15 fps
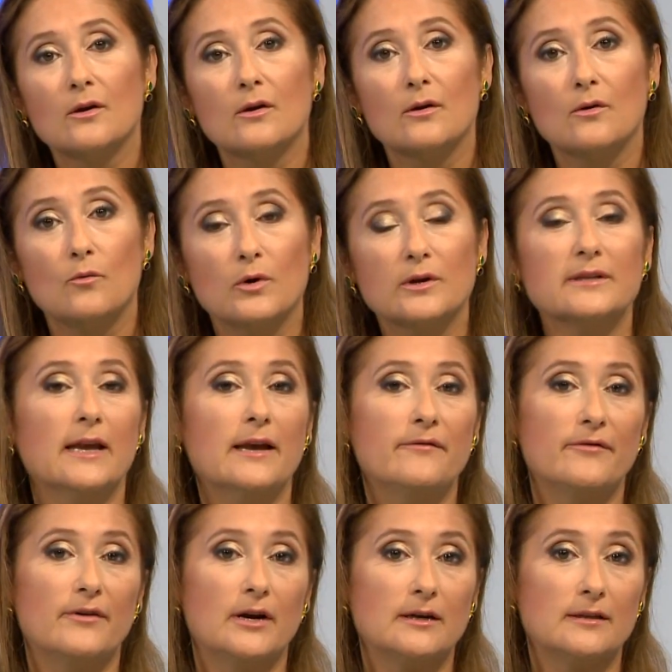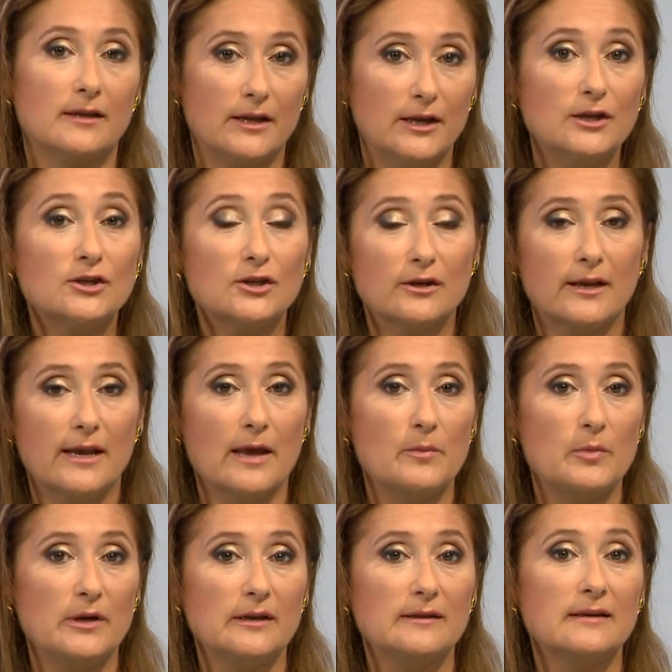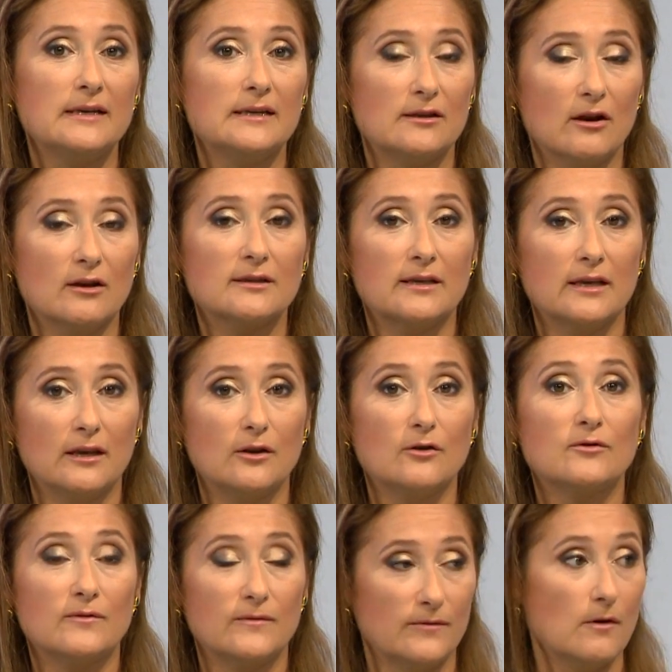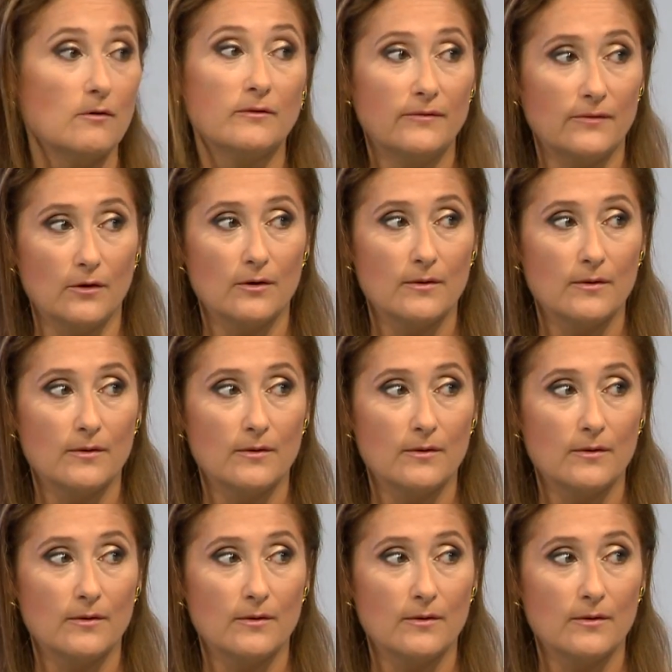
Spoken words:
whatever the kitchen cabinet is asking you to vote for.